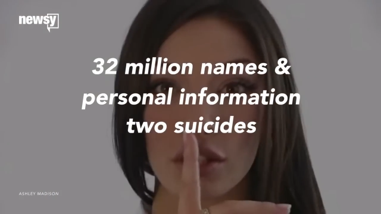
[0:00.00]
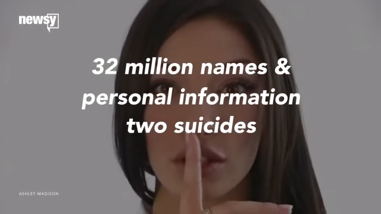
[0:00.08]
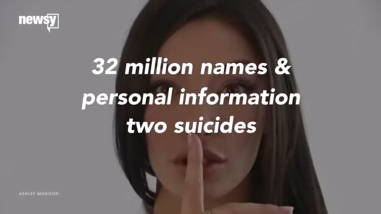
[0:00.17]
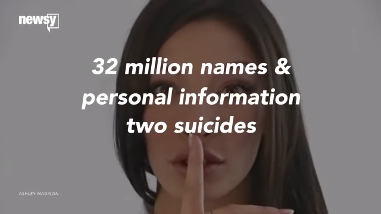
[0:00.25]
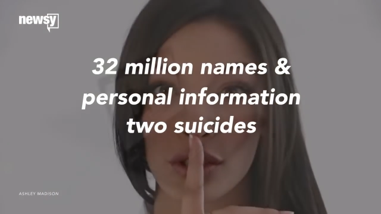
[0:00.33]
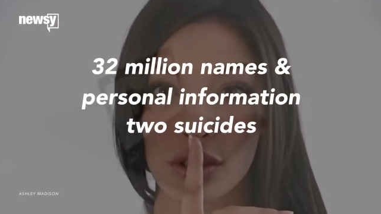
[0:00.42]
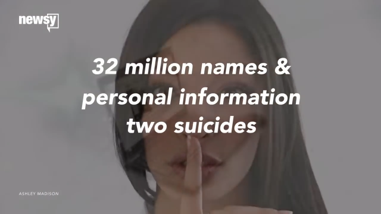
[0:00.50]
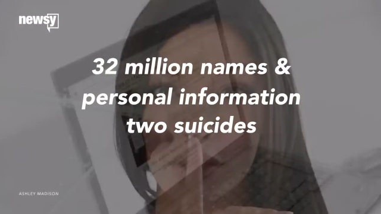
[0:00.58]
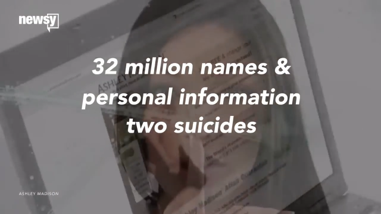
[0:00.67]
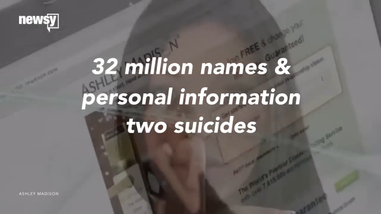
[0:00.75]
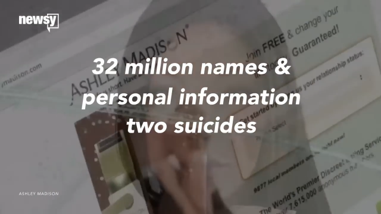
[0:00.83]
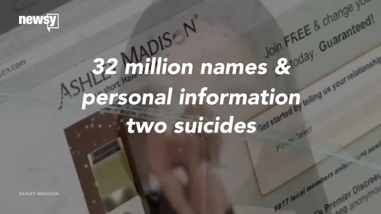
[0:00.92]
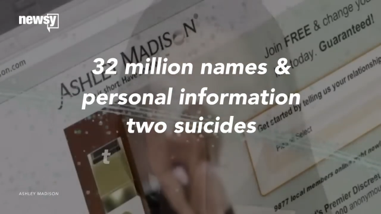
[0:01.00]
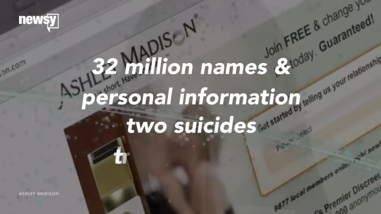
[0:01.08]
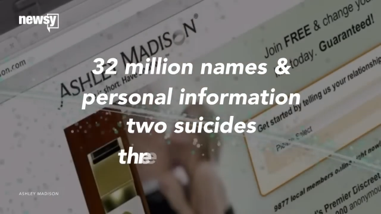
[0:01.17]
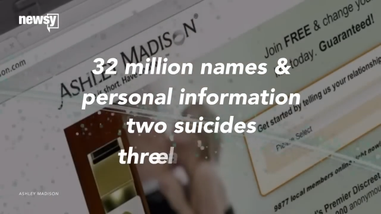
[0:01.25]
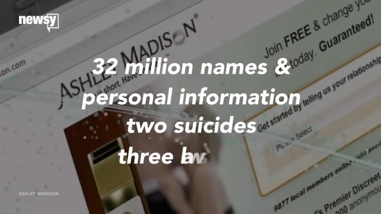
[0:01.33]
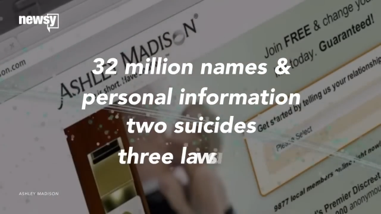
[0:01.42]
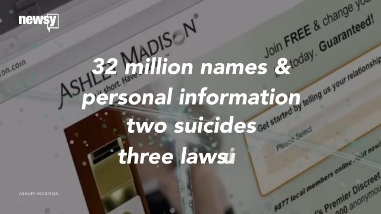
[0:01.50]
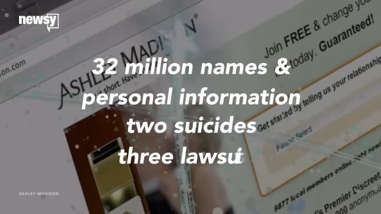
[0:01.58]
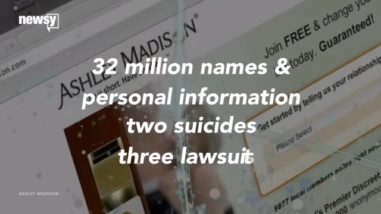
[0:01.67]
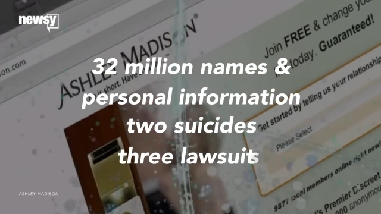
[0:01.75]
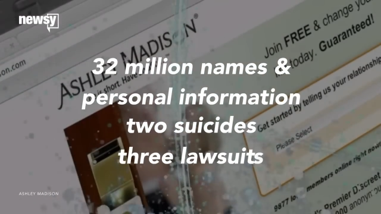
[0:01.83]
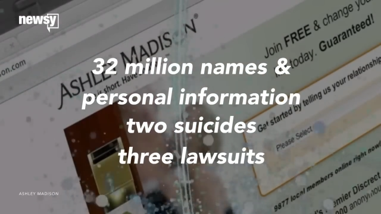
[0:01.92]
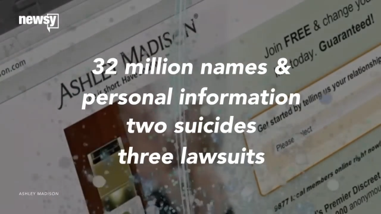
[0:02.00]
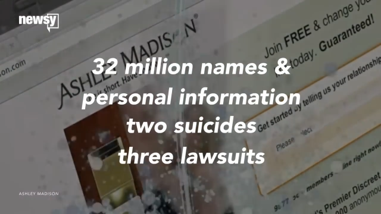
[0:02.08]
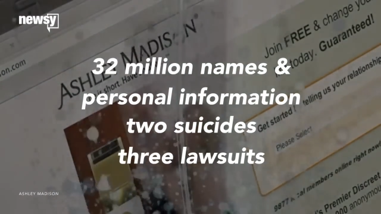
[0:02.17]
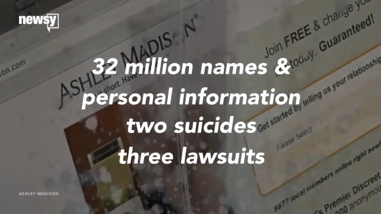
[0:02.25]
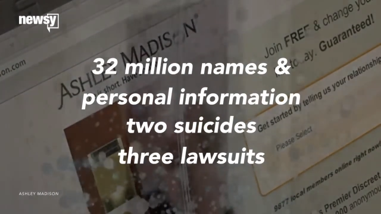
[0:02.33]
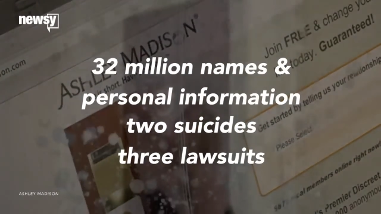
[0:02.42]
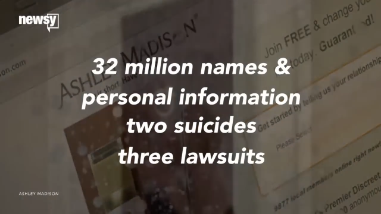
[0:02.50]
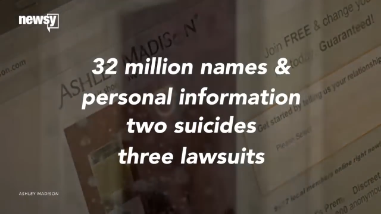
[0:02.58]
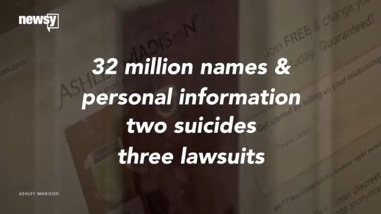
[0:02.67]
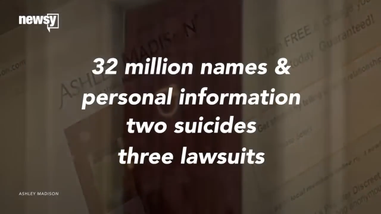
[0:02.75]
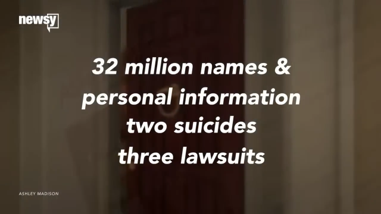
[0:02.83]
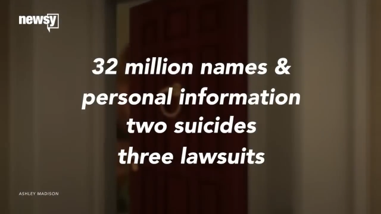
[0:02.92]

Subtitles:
Nobody's mouth can be seen.